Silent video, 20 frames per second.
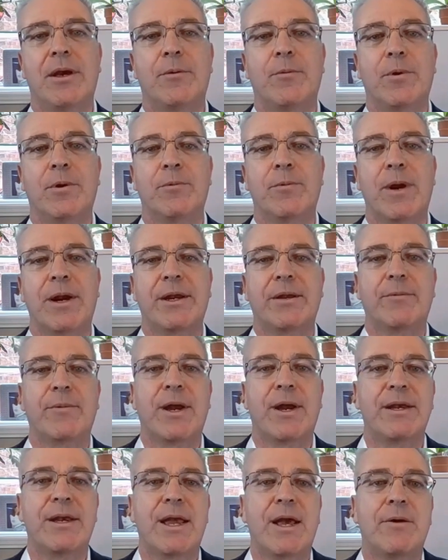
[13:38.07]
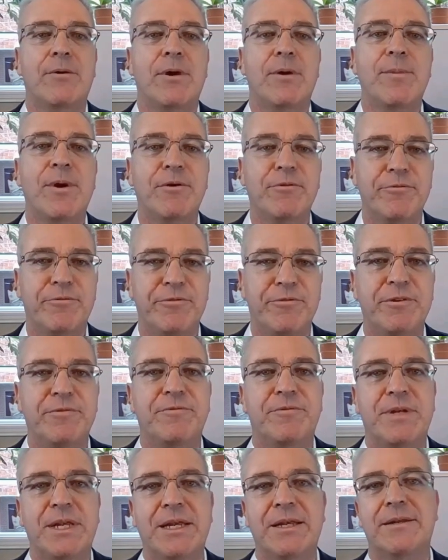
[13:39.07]
We're running right now about
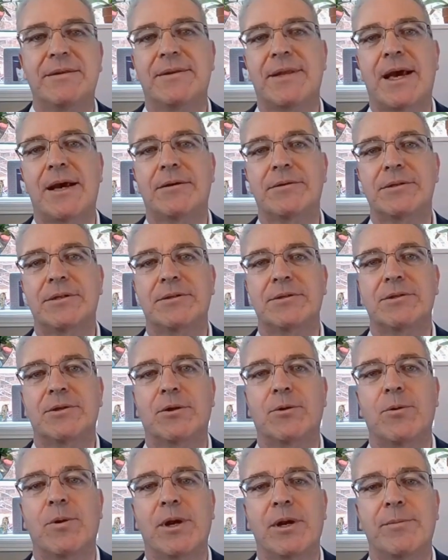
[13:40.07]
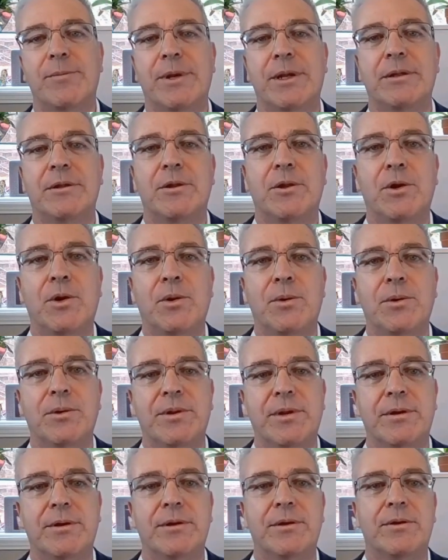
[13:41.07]
15,000, so quite a bit lower
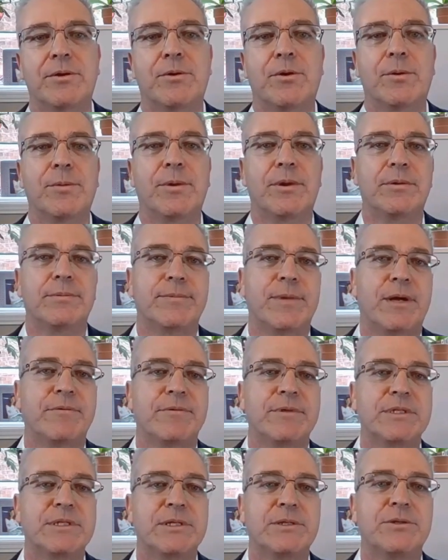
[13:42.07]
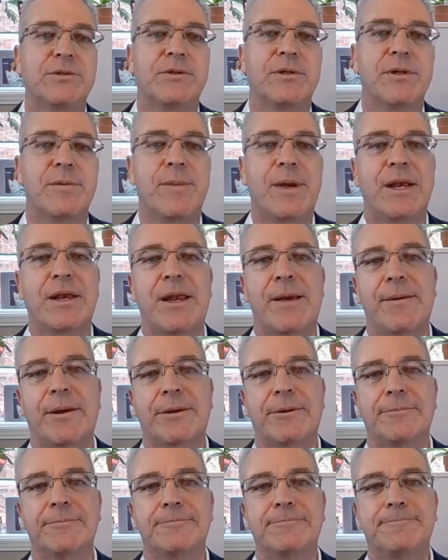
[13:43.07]
than normal, obviously due to the
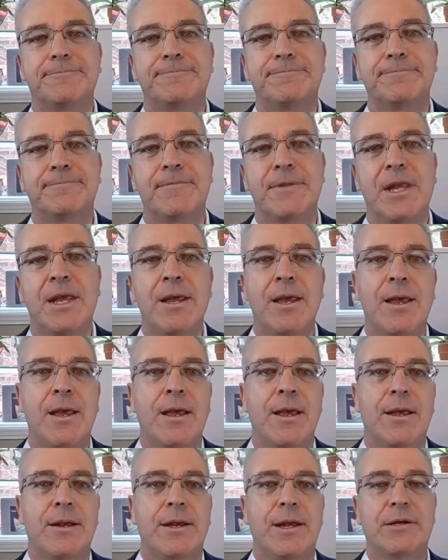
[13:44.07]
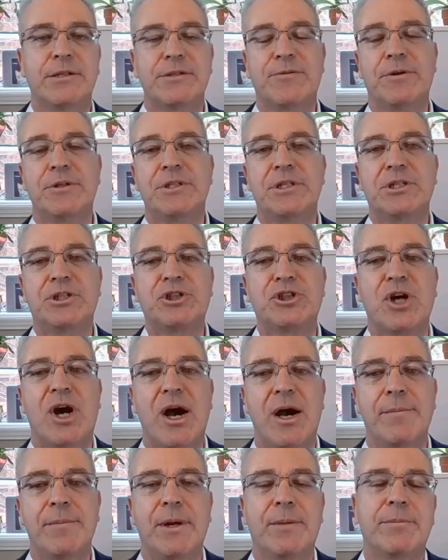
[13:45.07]
pandemic. Now, as far as the
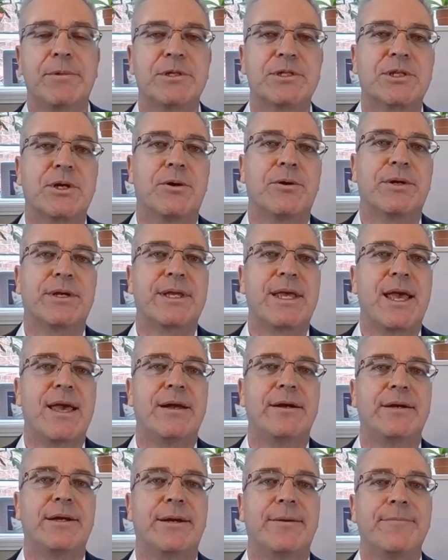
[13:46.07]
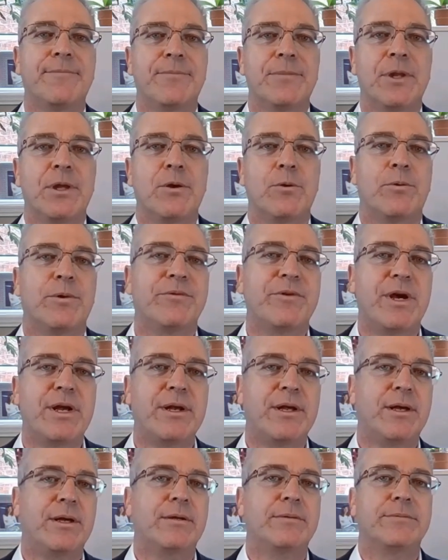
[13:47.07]
job numbers go in Canada, we've
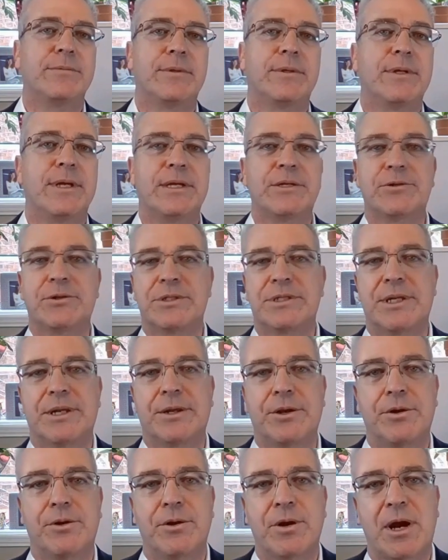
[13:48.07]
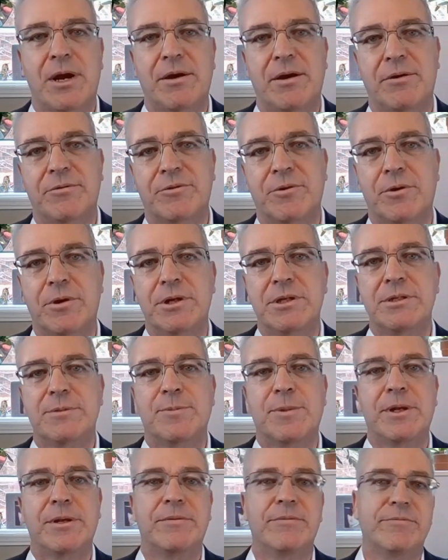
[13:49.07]
had an interesting year, of course,
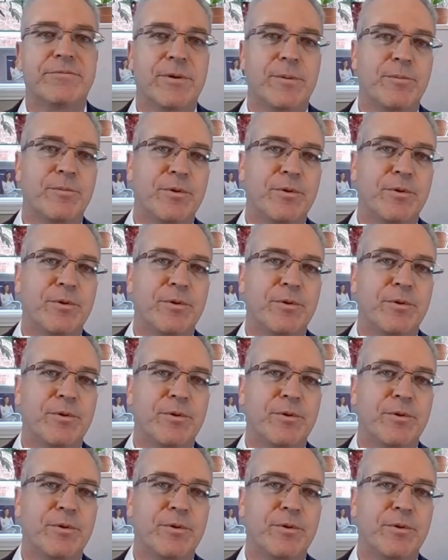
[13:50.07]
but